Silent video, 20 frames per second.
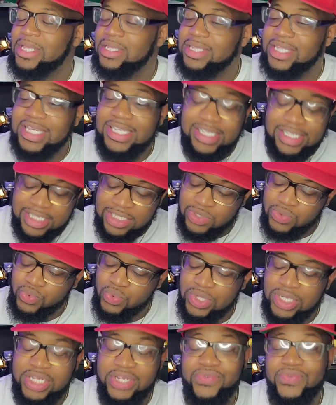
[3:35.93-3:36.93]
This is
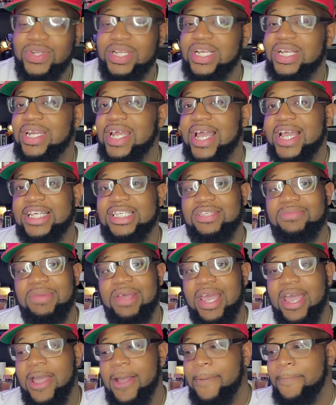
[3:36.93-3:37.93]
really, really nice,
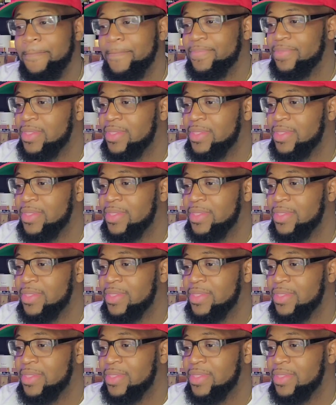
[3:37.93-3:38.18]
man.